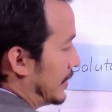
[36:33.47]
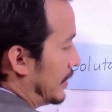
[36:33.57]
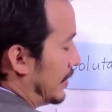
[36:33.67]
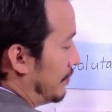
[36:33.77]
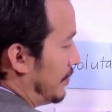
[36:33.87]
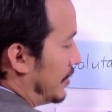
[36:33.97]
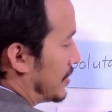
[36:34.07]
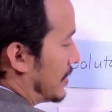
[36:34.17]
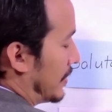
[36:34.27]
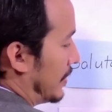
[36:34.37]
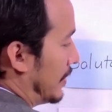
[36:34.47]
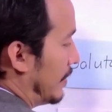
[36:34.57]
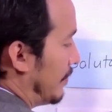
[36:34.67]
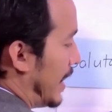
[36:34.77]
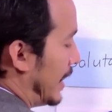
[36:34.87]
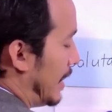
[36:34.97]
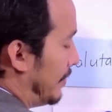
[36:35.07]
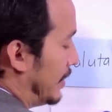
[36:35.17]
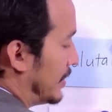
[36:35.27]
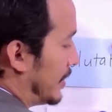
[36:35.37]
The first paragraph
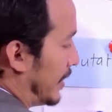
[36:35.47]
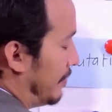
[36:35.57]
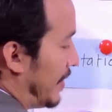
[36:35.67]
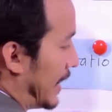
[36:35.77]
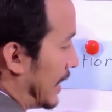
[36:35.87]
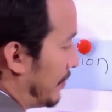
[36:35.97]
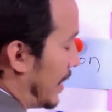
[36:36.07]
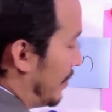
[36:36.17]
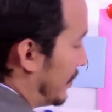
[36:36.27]
and the second paragraph, I am